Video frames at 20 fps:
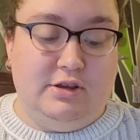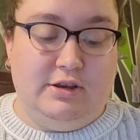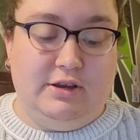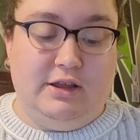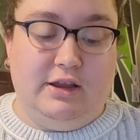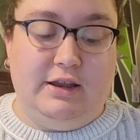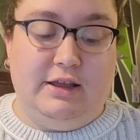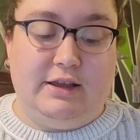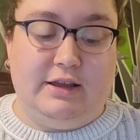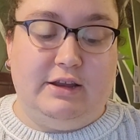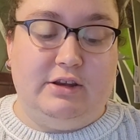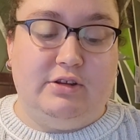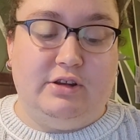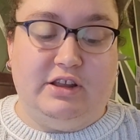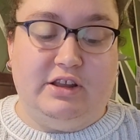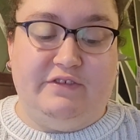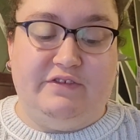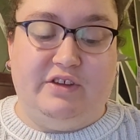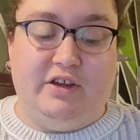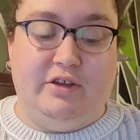Not like I don't
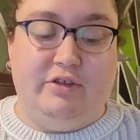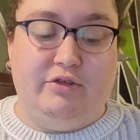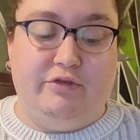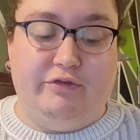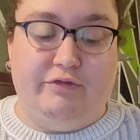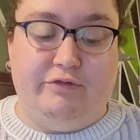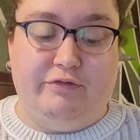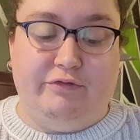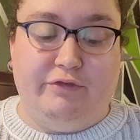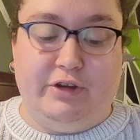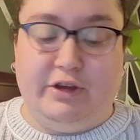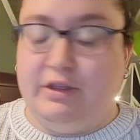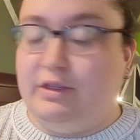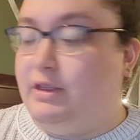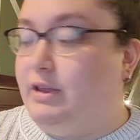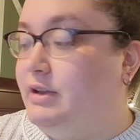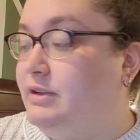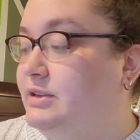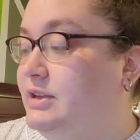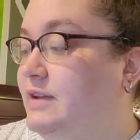have other freaking
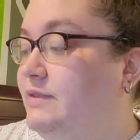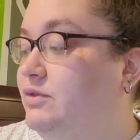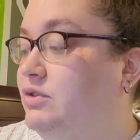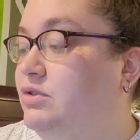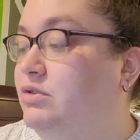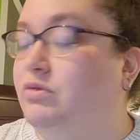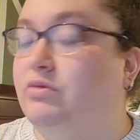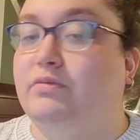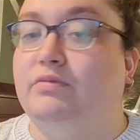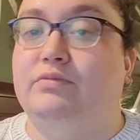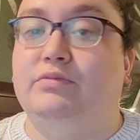things I have to do.